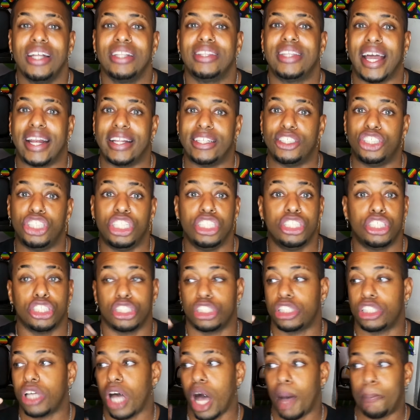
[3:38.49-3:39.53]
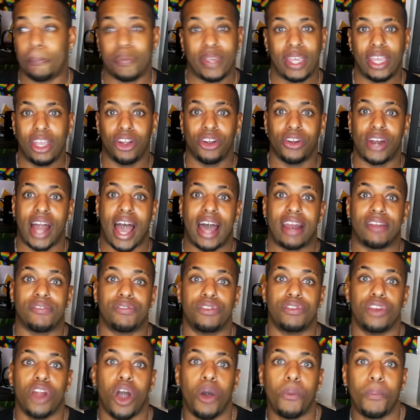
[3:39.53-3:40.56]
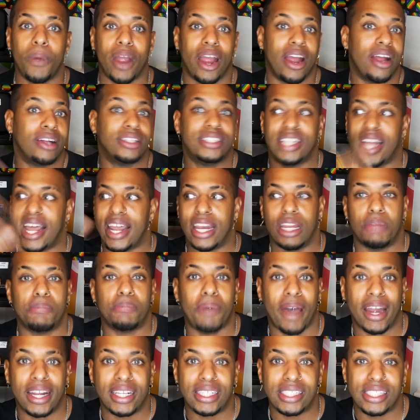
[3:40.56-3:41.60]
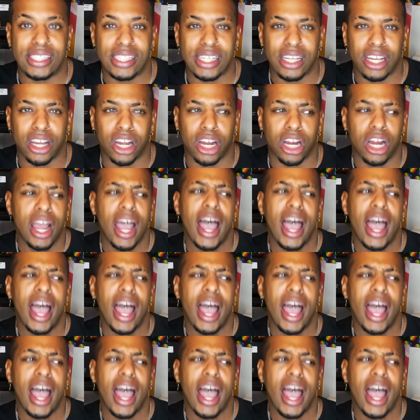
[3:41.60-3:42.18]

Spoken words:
that she just appeared out of nowhere. Did anybody see her?